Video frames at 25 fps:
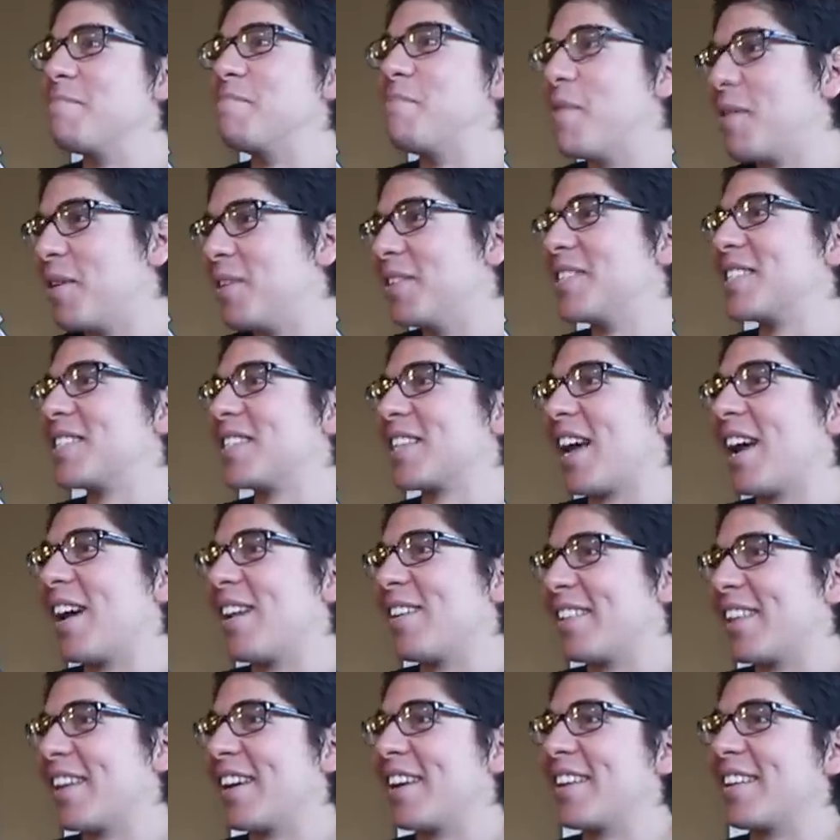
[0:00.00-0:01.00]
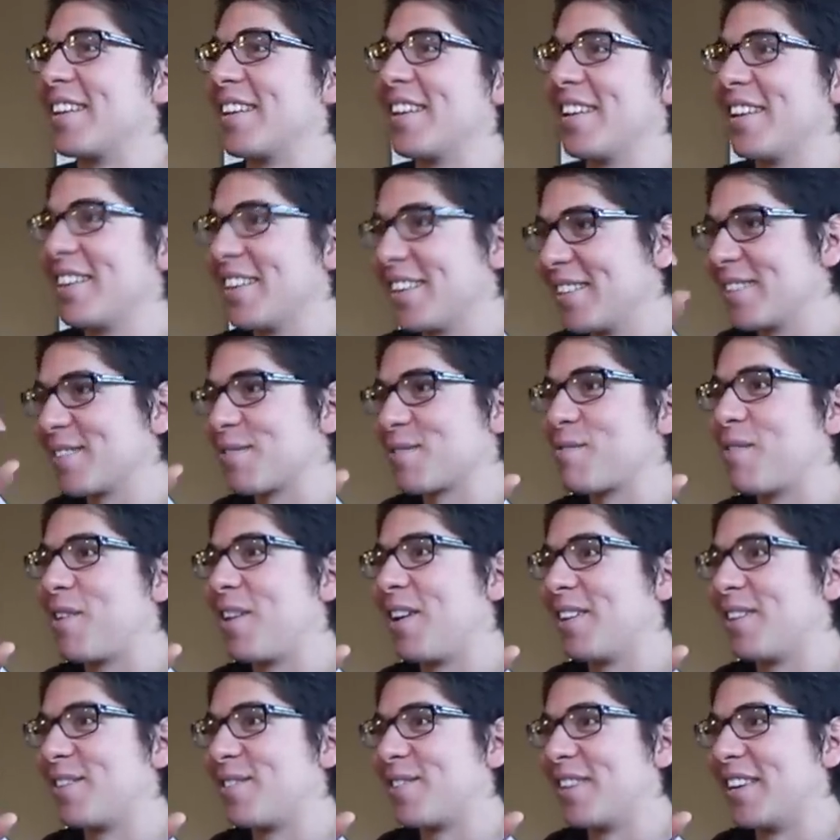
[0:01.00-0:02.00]
a bird style, like
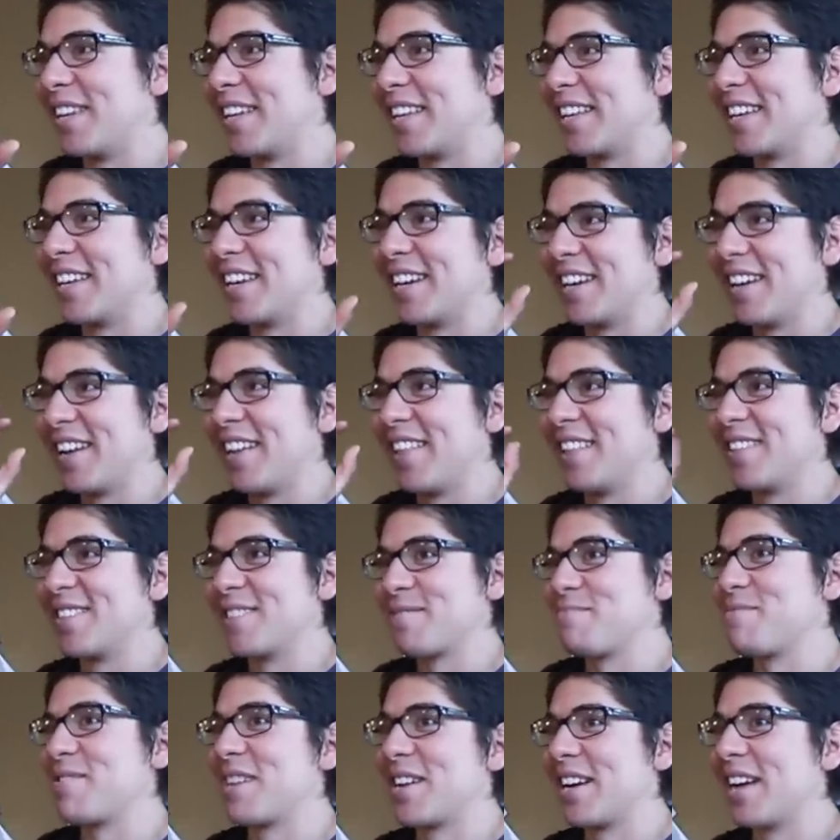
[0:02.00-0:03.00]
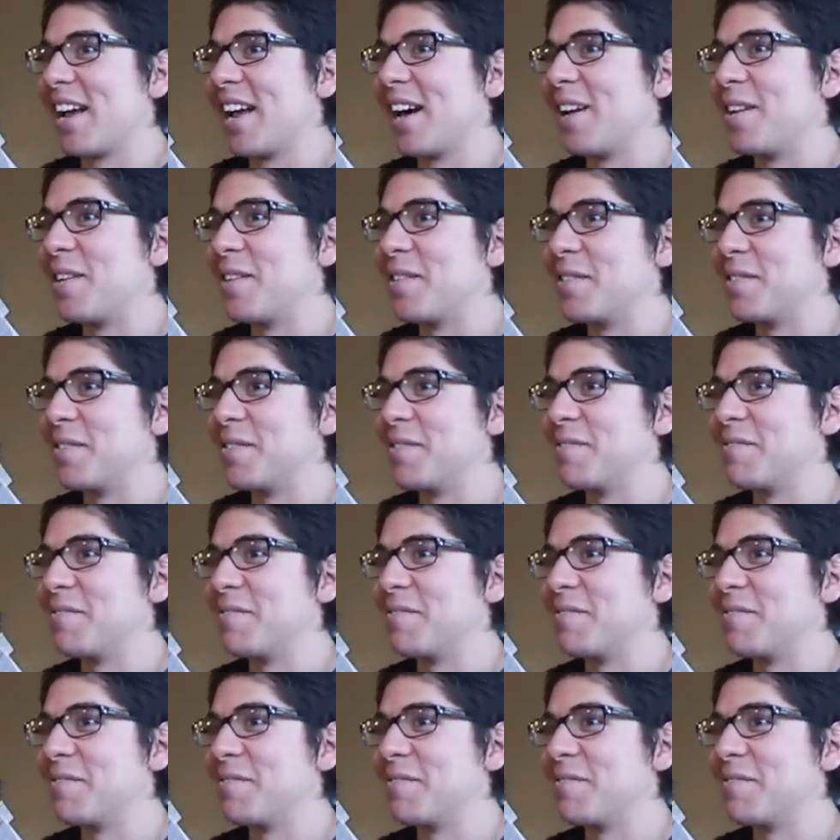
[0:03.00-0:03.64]
swallow, drink it, and spit it out.